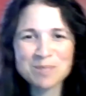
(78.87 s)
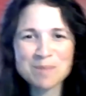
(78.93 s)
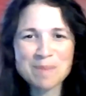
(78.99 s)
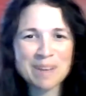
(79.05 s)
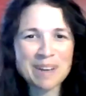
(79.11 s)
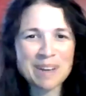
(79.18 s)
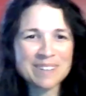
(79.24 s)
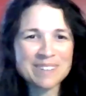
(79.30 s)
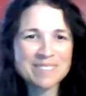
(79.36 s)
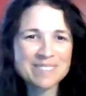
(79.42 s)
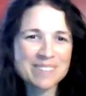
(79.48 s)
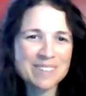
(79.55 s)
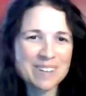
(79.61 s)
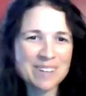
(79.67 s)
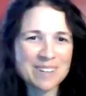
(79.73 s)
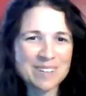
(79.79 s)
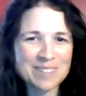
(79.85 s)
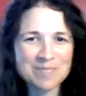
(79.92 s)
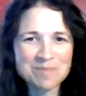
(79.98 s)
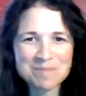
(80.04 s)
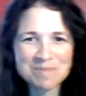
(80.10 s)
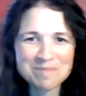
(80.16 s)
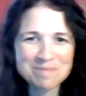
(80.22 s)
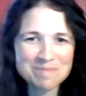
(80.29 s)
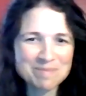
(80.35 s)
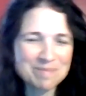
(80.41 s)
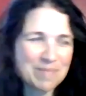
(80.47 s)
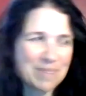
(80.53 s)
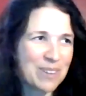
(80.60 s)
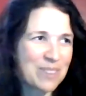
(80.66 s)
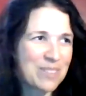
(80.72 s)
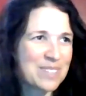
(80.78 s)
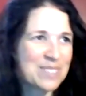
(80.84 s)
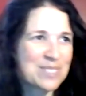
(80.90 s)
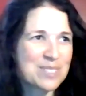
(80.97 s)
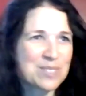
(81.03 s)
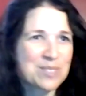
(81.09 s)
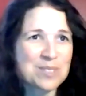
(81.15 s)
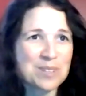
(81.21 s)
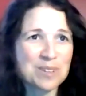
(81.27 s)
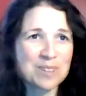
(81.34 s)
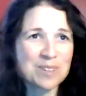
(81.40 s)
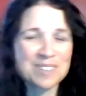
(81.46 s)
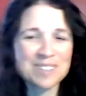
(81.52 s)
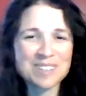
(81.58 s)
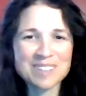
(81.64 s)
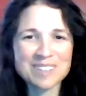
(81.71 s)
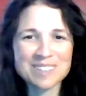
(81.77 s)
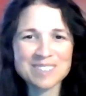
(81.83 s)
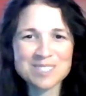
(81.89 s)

bad. Uh, all things considered, uh,